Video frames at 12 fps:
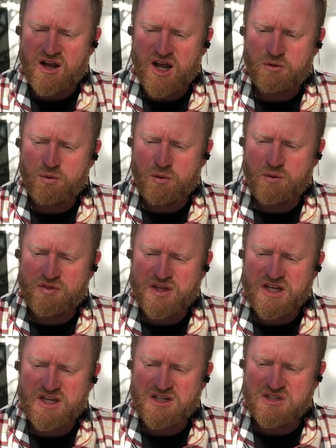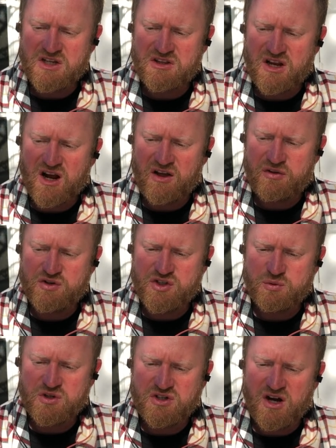And what with these and the others
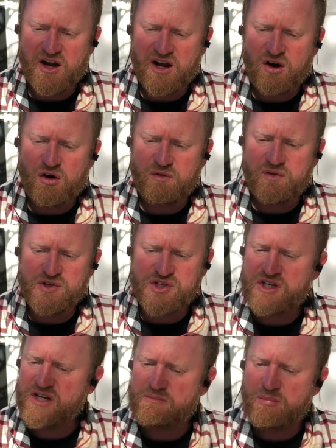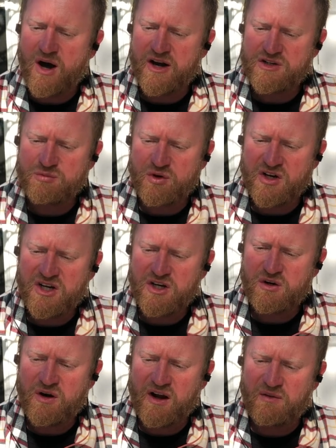who were dying all over the city, bodies were
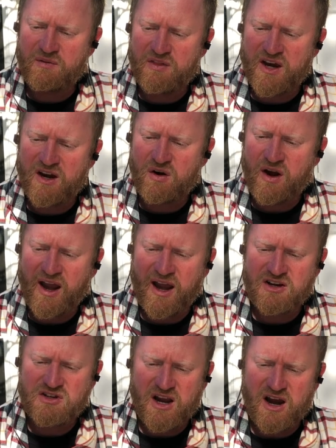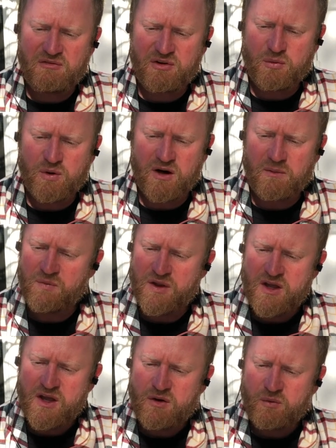here and there and everywhere.
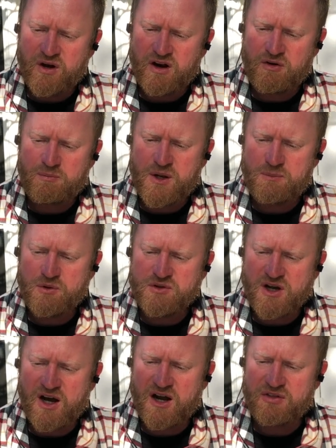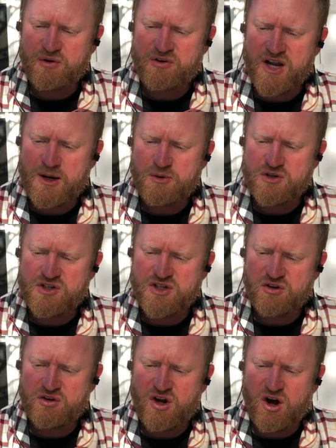Whenever people died, their neighbors
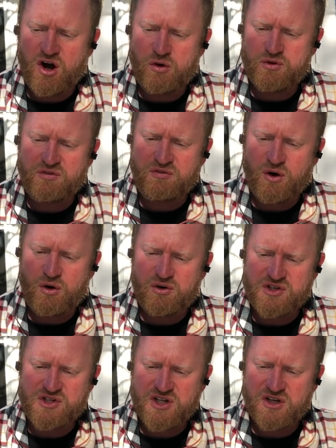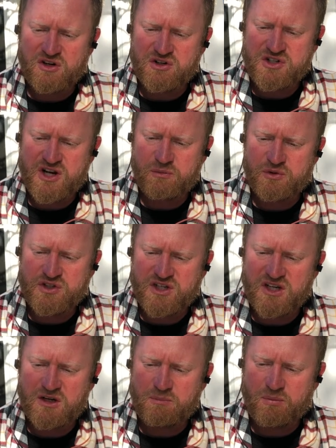nearly always followed a single set
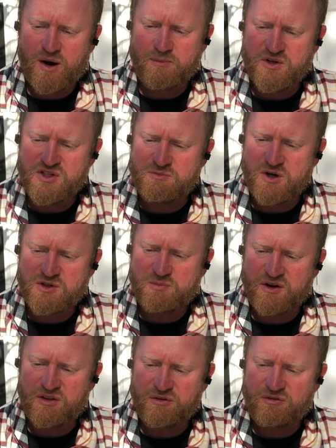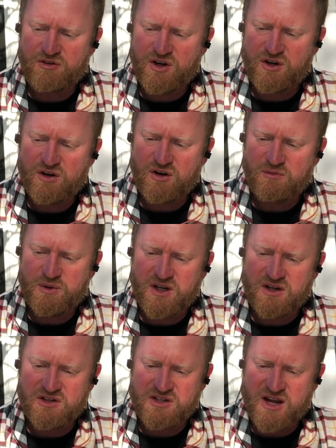routine, prompted as much by their fear of
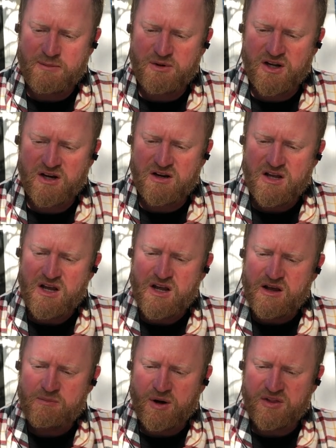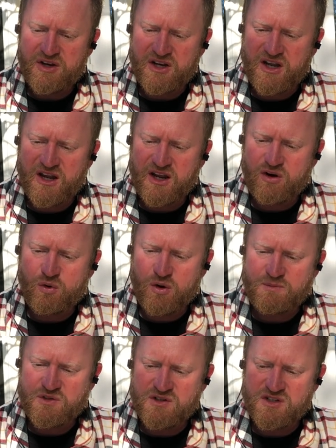being contaminated by the decaying
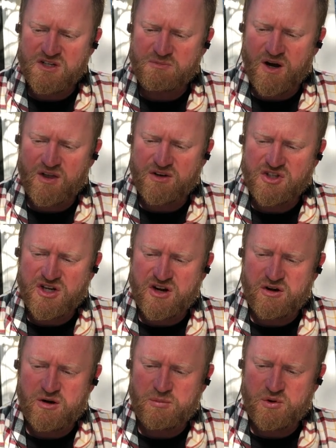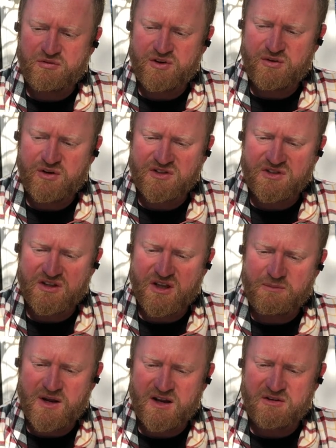corpses as by the charitable feelings that
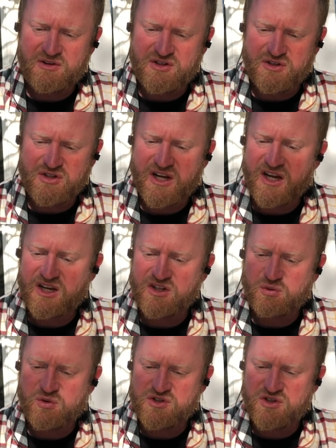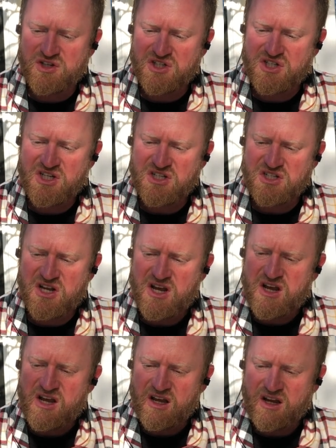they may have entertained towards the deceased,
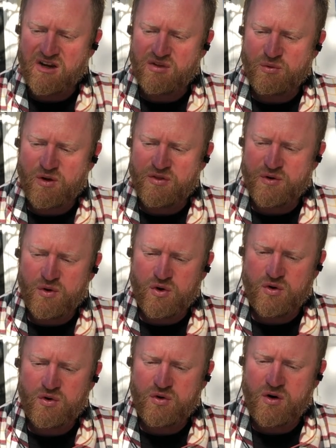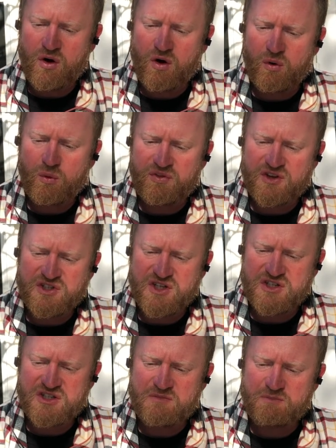either on their own or with the
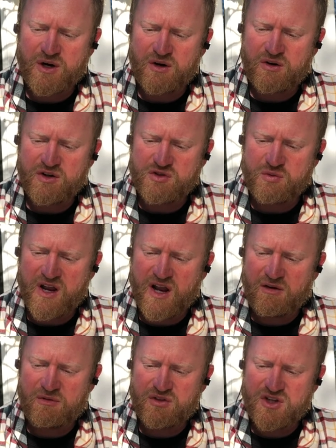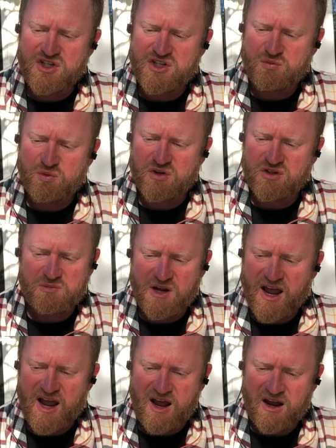assistance of bearers. Whenever these were to be
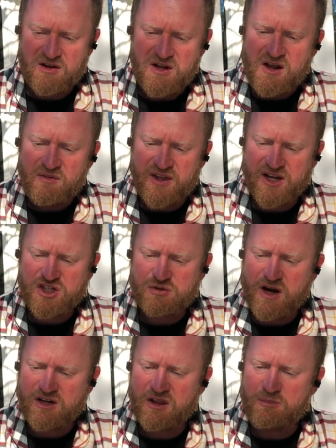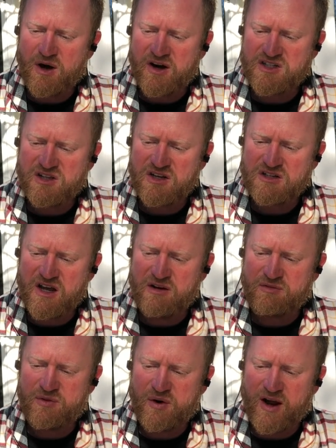had, they extracted the bodies of the
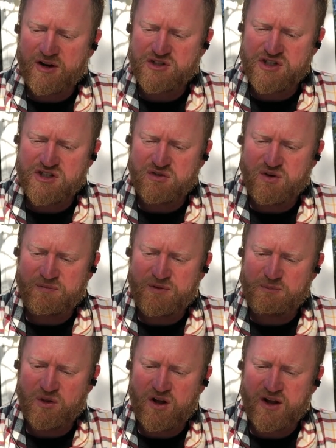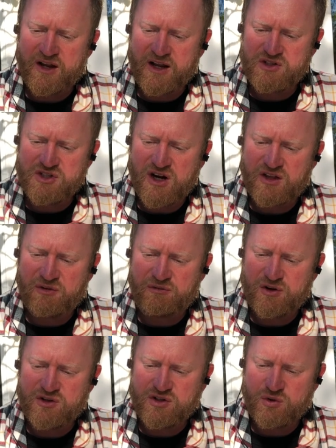dead from their houses and left them lying outside in the
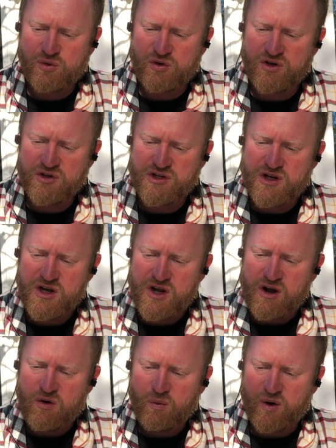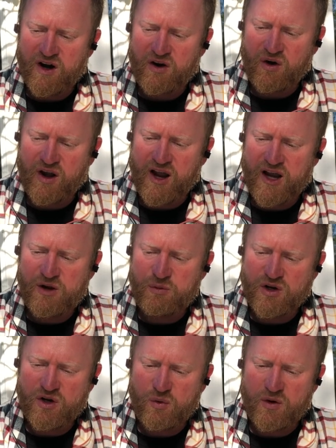front doors, where
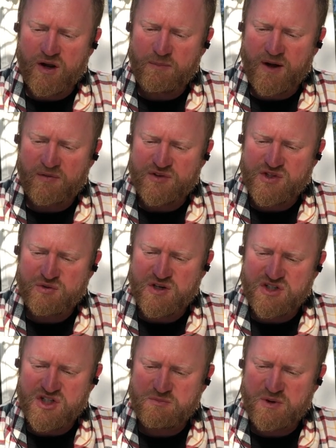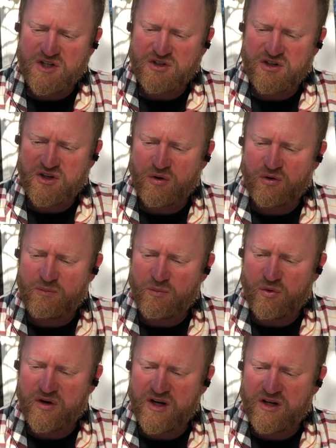anyone going about the streets, especially in the early
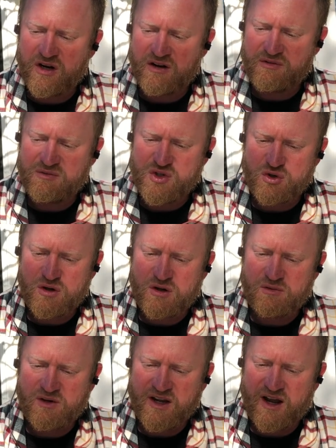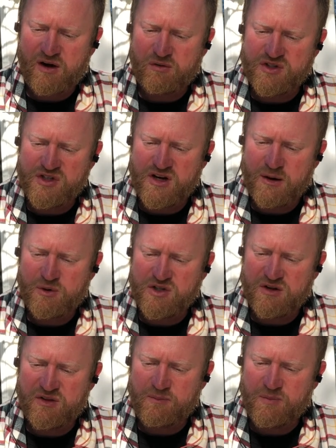morning, could have observed countless
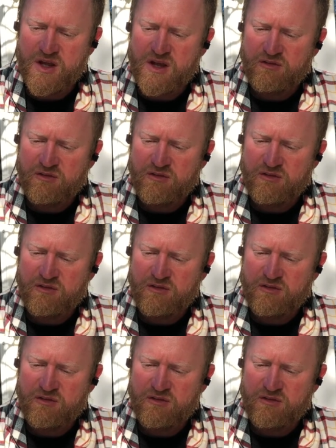numbers of them.